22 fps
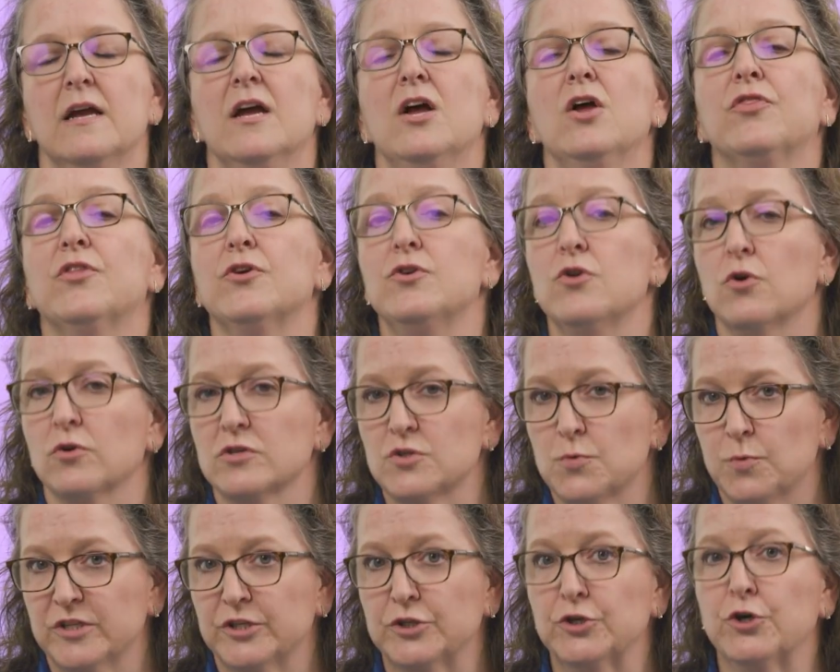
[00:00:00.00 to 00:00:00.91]
The nurse
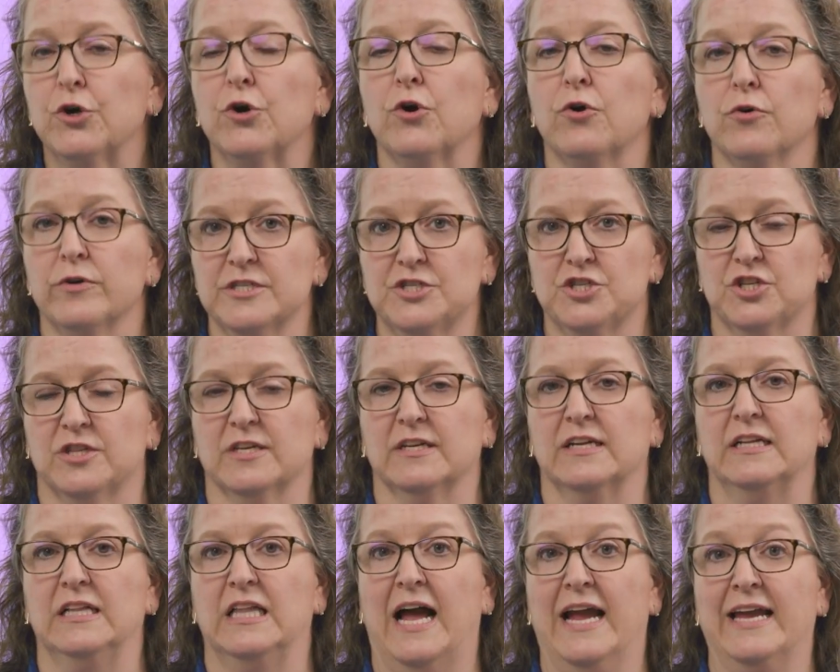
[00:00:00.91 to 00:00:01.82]
will encourage the
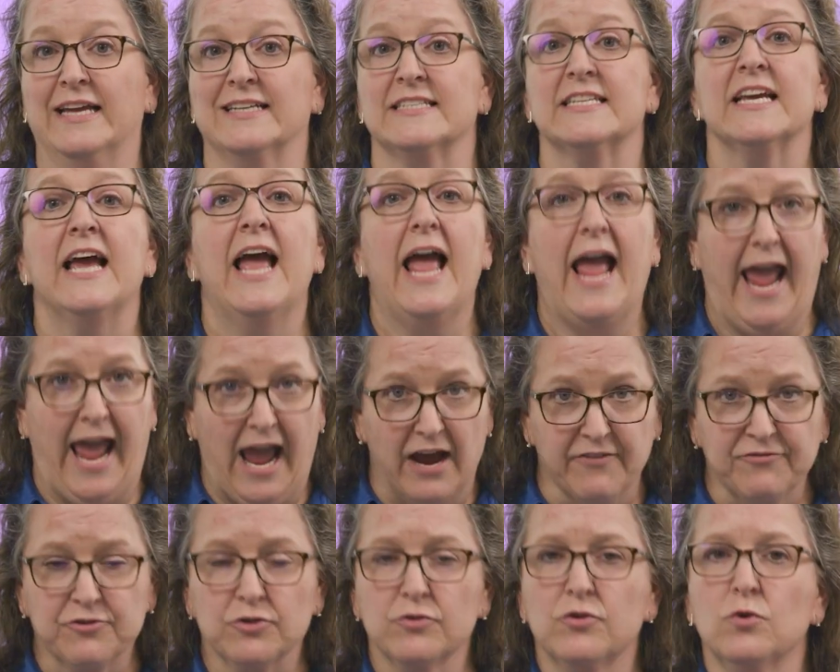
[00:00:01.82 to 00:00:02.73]
client,
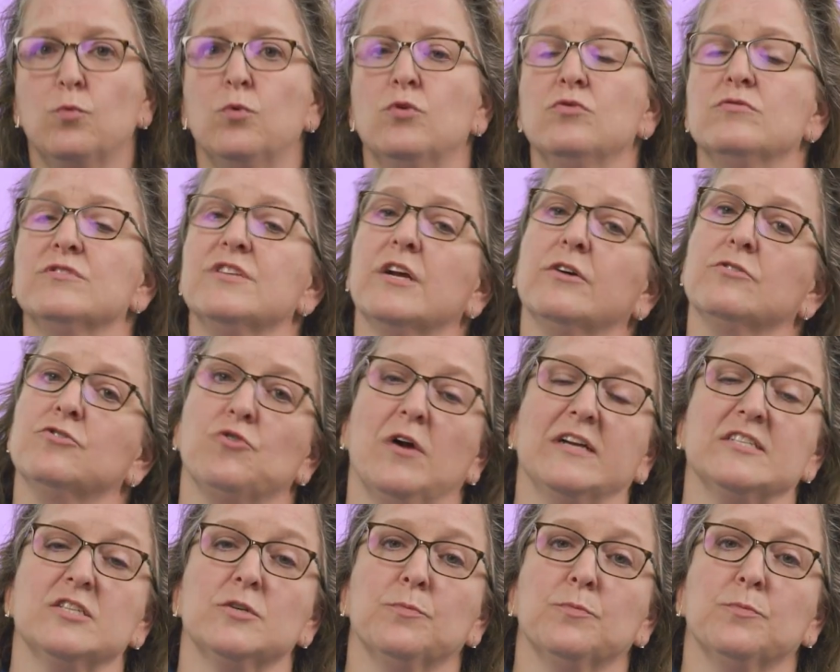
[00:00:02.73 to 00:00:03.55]
after the wounds are dressed